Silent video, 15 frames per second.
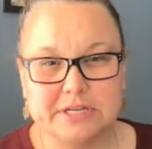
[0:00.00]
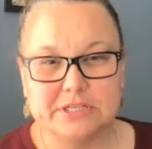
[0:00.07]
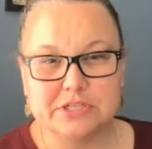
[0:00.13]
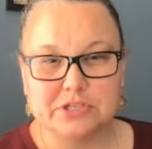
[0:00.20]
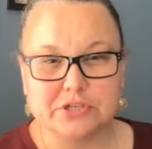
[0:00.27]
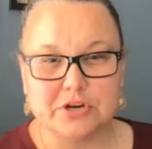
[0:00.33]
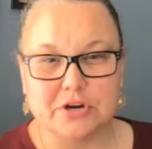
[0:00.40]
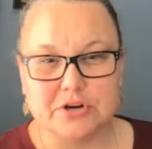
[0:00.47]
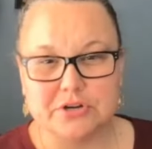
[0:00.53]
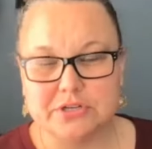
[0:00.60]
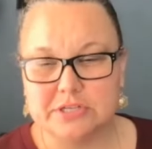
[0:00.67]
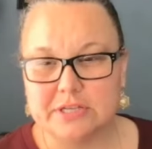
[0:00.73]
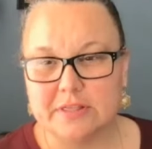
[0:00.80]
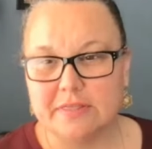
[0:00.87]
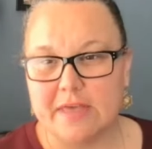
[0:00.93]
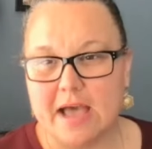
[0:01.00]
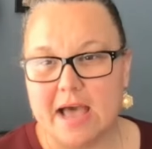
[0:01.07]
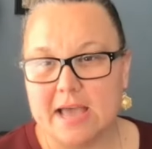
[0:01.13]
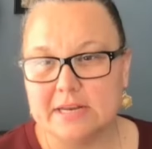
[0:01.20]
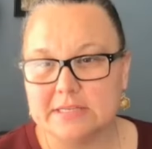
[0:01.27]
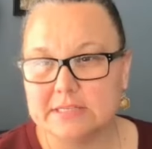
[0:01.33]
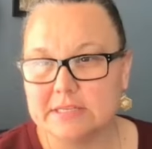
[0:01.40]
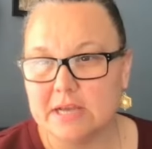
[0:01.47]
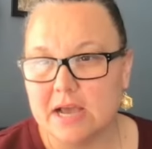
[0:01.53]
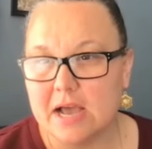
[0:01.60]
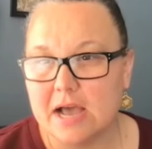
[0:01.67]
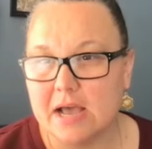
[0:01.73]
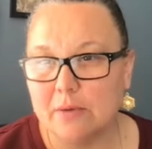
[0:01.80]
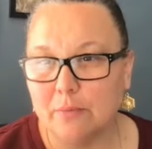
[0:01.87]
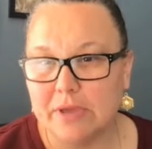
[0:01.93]
concerned that
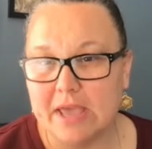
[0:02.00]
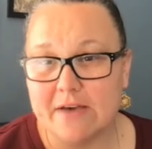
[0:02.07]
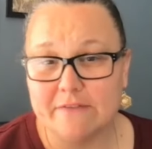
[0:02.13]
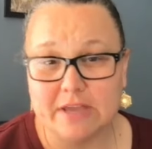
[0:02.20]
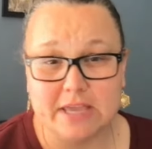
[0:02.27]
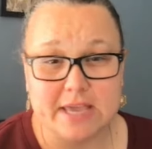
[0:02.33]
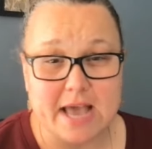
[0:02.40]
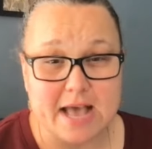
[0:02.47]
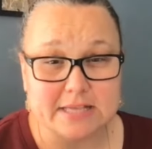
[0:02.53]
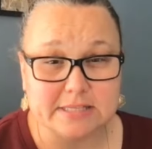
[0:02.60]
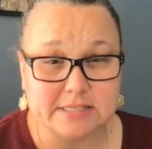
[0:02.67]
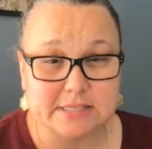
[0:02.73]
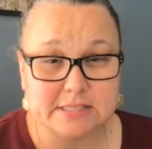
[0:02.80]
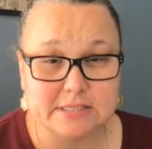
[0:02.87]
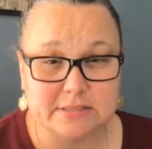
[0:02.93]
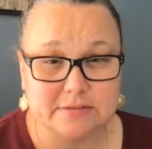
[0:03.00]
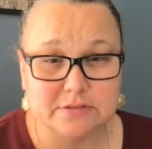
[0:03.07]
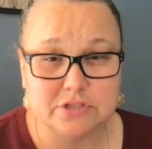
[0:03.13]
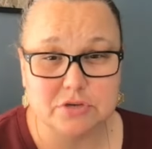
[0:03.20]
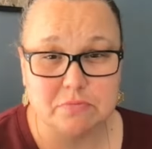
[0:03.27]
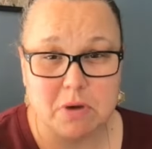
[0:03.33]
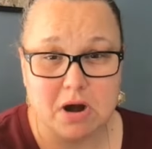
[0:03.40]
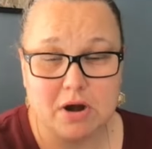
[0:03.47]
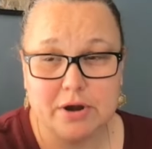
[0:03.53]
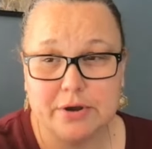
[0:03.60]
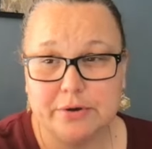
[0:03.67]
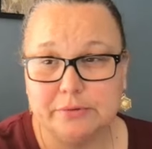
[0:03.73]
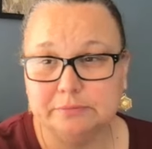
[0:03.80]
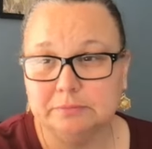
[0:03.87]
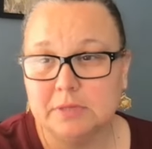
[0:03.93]
uh, we have a guest
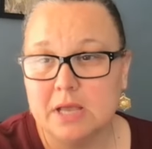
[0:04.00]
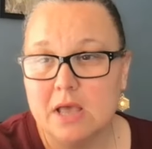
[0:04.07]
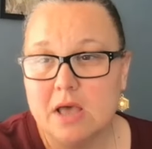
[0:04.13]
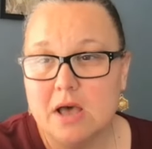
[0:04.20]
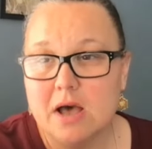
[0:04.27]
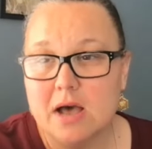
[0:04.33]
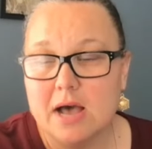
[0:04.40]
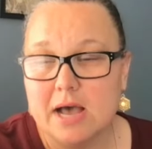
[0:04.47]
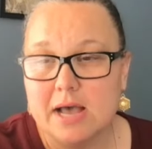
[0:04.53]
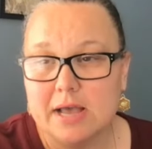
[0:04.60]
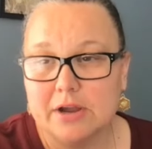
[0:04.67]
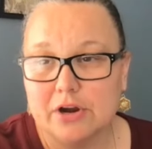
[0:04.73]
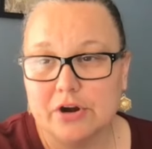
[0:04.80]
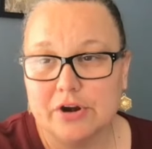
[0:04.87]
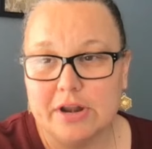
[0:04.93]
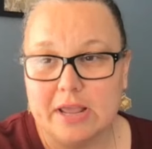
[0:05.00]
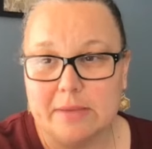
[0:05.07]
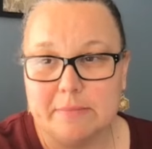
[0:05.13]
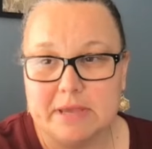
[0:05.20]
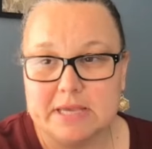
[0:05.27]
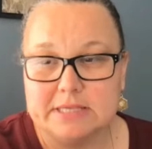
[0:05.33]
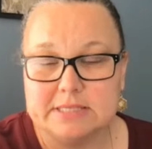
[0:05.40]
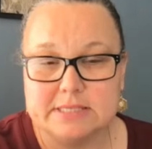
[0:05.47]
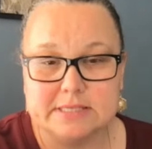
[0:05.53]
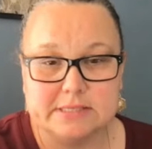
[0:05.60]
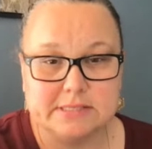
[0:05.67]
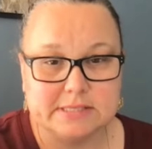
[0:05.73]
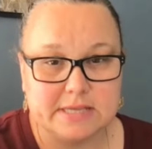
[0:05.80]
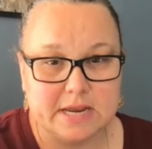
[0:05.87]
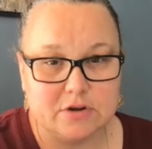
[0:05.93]
tomorrow. Uh, her name is
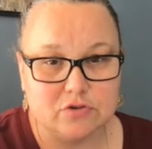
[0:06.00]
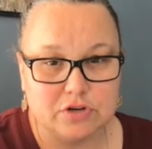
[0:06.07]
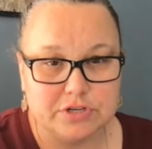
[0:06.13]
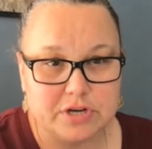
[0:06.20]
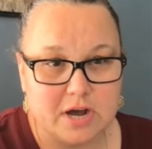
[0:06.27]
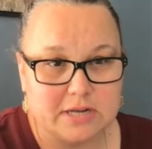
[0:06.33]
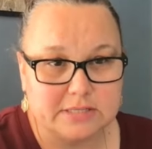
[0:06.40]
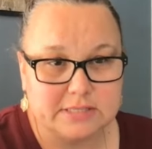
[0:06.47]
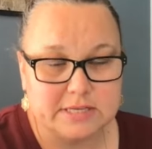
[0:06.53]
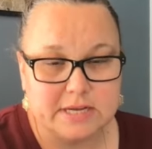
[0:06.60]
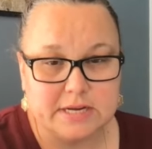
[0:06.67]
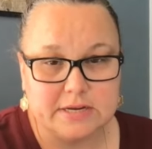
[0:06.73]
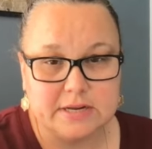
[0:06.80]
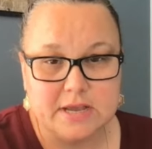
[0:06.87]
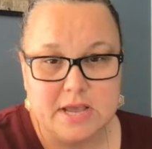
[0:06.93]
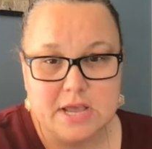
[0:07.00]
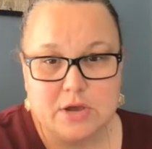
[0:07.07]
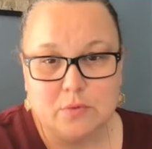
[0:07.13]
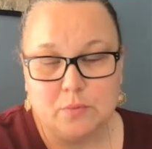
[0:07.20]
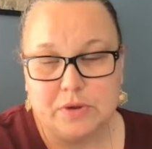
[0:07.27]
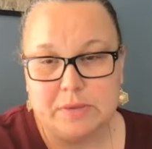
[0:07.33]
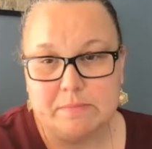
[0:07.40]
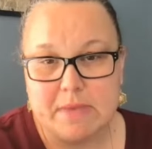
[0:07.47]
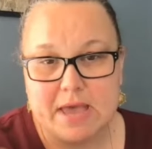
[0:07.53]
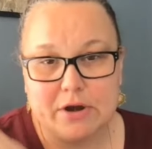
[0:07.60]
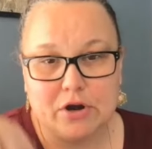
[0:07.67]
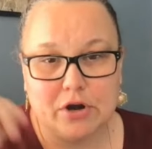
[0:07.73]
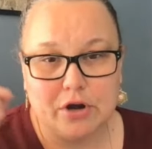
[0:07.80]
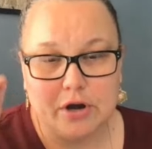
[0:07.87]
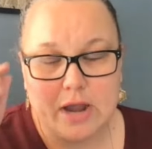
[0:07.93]
Sandra Dotson. We met
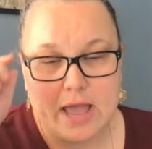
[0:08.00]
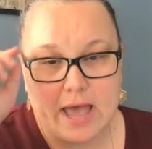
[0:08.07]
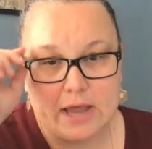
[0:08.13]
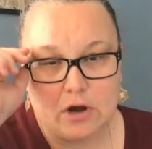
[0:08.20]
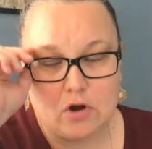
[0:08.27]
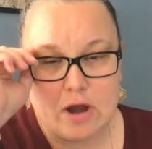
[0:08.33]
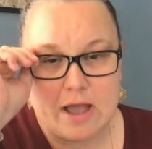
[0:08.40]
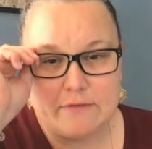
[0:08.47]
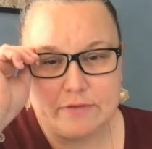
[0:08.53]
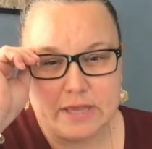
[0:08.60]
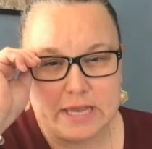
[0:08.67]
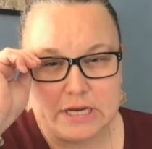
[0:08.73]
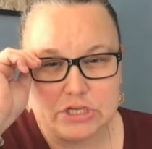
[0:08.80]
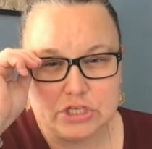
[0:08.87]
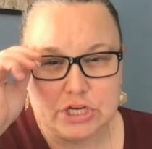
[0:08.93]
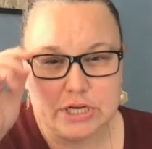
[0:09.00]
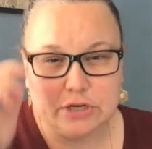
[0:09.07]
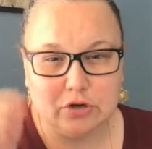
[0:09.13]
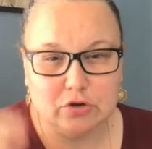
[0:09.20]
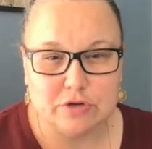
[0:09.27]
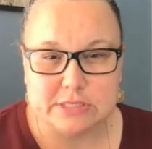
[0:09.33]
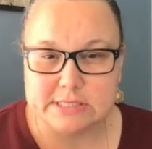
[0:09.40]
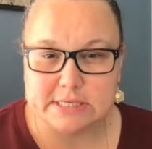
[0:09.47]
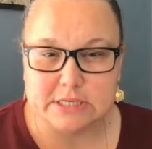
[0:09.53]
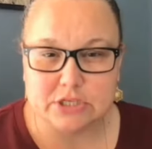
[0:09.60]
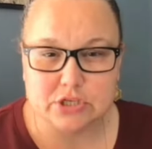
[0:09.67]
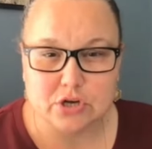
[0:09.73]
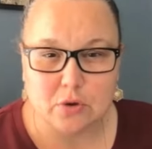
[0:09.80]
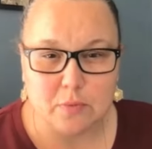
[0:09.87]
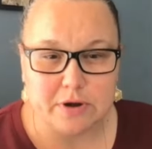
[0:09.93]
her at Craftcation. Kristen
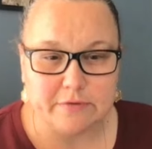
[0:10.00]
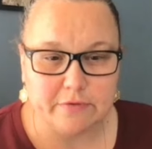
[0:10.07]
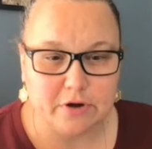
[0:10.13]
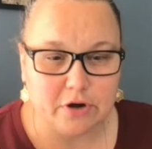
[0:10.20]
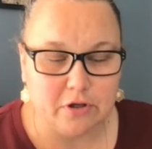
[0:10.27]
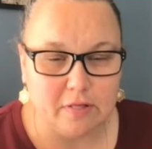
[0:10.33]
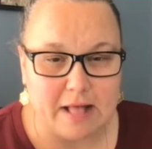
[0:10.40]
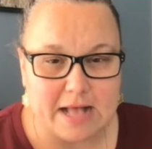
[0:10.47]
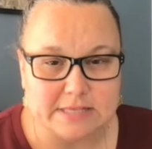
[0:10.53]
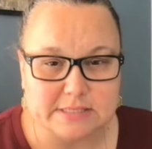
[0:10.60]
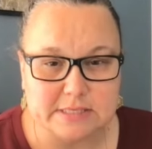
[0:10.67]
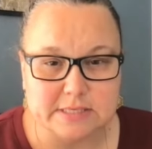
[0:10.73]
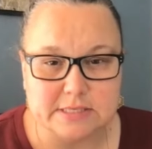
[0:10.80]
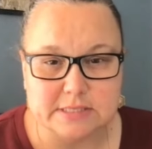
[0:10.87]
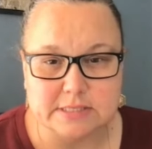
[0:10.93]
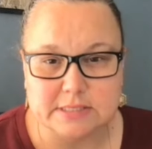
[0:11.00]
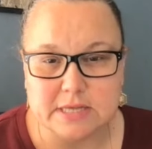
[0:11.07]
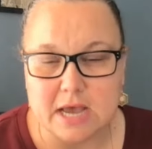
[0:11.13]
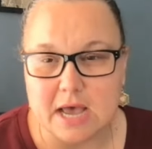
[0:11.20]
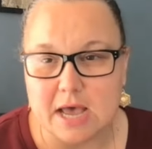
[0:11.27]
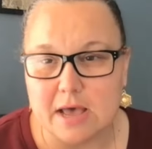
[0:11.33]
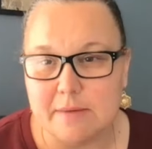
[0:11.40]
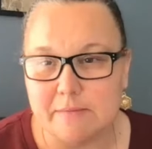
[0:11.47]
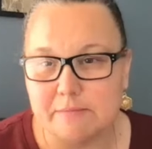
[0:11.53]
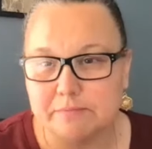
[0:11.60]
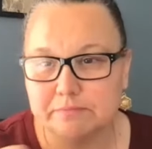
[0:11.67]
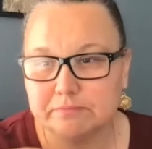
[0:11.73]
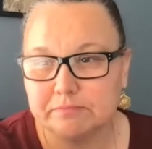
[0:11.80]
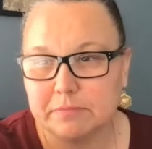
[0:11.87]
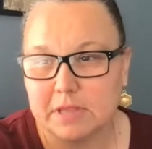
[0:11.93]
took one of her classes
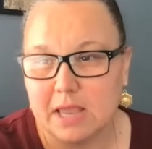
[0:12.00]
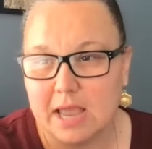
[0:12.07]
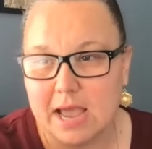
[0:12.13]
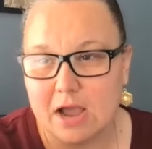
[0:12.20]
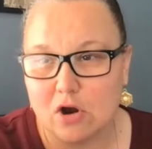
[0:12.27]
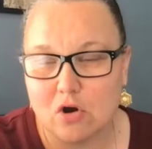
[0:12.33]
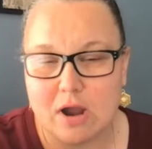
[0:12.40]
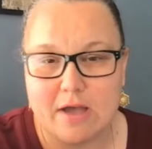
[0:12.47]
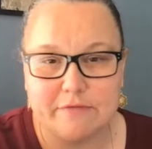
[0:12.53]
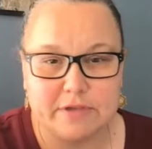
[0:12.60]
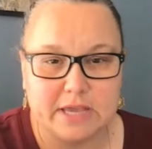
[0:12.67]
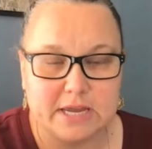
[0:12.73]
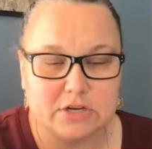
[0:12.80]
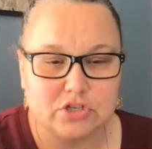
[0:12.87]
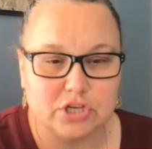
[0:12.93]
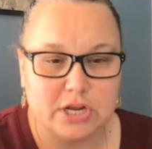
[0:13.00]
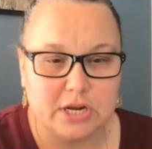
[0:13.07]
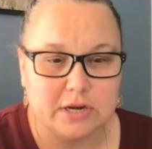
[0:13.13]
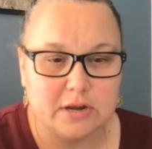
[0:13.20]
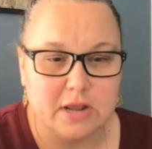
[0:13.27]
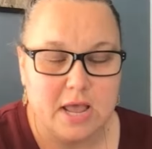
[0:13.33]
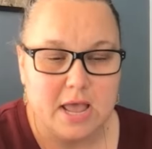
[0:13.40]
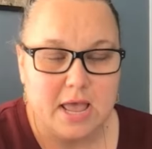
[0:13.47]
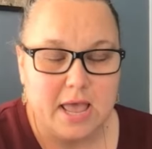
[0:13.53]
um, at Craftcation.